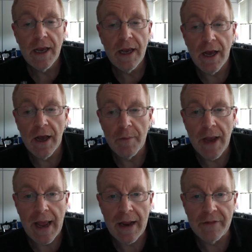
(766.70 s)
um,
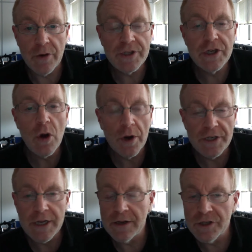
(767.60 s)
and there is no one
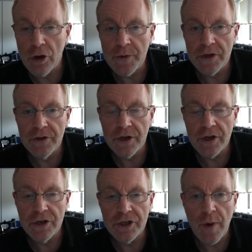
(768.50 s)
telescope that
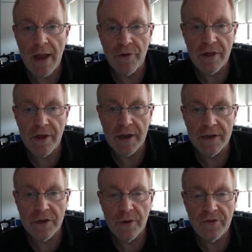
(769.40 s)
can do everything.
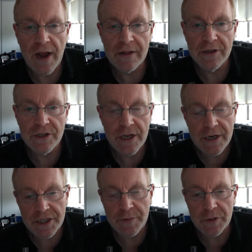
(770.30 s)
So, in fact, the
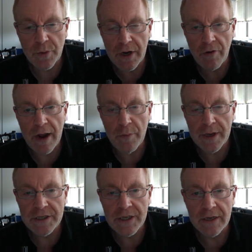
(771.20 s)
synergy between ground
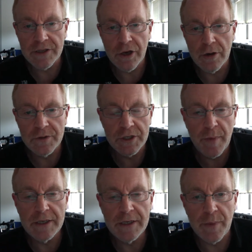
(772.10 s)
based telescopes and
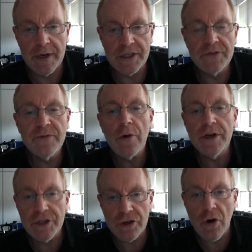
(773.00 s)
space based is
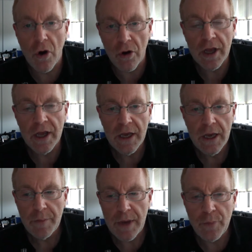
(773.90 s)
very strong.
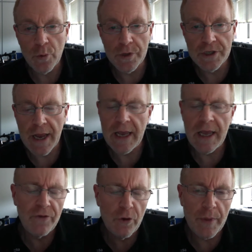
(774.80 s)
People would say
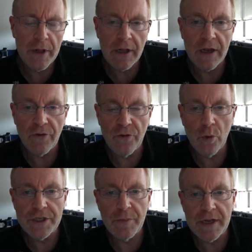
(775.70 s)
if you're building a
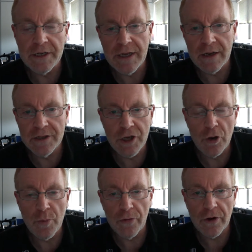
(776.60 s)
40 meter
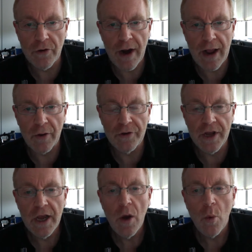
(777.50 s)
telescope on the ground,
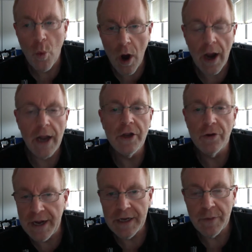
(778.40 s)
why do you
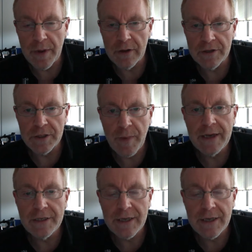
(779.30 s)
need to build a space